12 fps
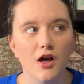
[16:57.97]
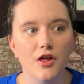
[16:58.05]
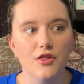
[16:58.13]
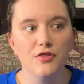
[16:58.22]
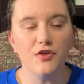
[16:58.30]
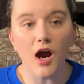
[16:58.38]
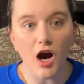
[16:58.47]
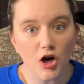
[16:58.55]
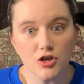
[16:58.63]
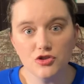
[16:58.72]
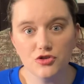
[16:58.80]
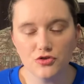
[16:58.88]

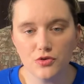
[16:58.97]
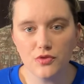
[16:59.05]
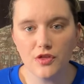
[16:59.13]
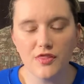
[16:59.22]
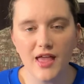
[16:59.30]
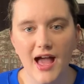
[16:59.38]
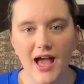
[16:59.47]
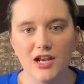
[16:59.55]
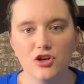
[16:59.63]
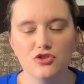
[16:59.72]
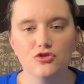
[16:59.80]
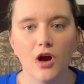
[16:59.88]
hard truth
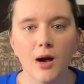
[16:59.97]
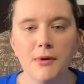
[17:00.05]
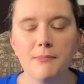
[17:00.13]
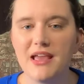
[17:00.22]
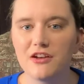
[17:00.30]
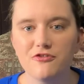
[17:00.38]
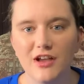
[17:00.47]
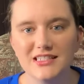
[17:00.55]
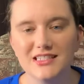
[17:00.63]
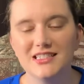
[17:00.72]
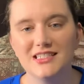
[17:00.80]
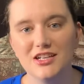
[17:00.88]
that trauma
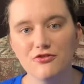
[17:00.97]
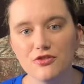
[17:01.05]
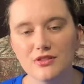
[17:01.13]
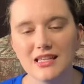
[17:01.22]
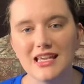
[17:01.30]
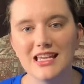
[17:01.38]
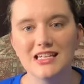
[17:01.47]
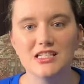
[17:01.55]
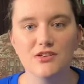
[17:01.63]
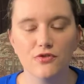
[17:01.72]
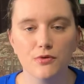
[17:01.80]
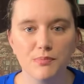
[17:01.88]
manifests differently in
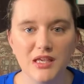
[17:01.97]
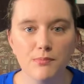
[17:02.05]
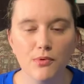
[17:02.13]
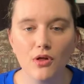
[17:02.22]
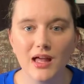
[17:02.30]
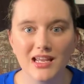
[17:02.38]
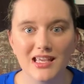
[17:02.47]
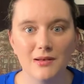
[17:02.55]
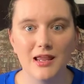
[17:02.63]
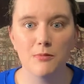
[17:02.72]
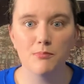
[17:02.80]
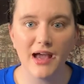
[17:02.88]
different people, and it can
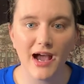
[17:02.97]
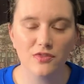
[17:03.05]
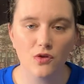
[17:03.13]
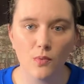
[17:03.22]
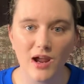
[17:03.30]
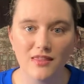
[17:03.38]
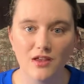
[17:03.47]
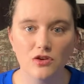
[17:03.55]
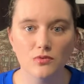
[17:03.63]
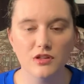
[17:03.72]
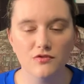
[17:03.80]
impact the way that you live your